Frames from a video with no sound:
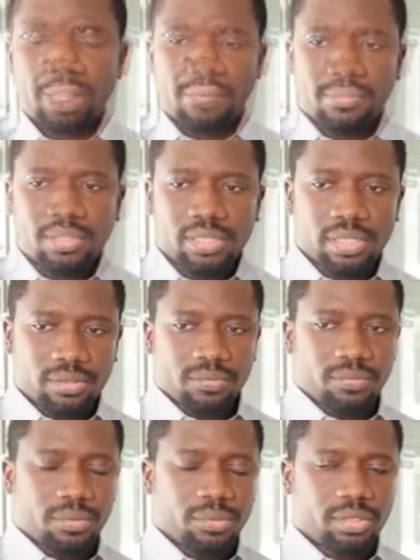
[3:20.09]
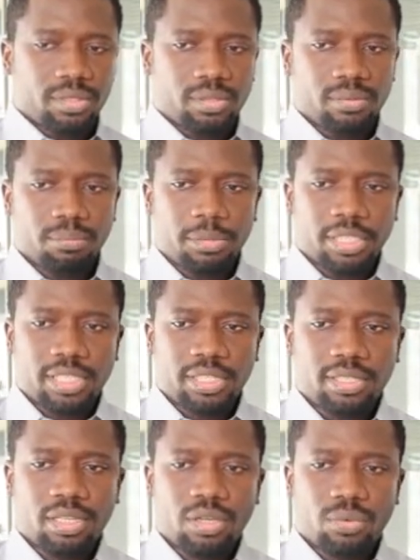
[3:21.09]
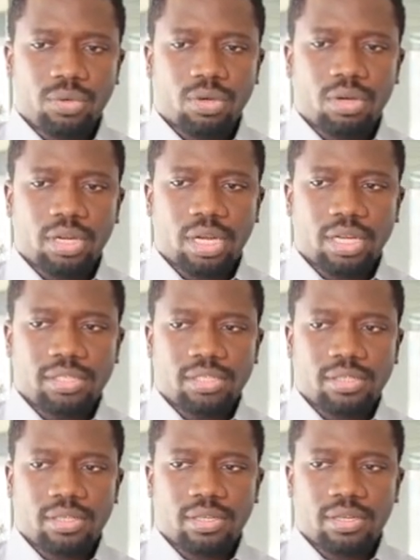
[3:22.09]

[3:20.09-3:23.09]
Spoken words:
After that first meeting, we organize,